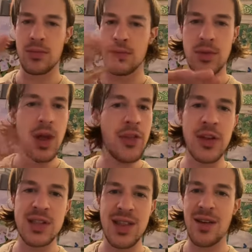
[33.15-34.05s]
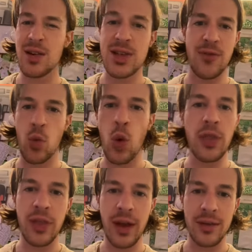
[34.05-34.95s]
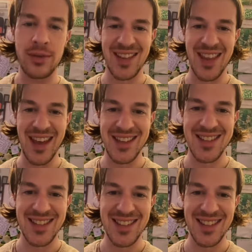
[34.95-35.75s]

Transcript: Nothing's in there except for one thing. This.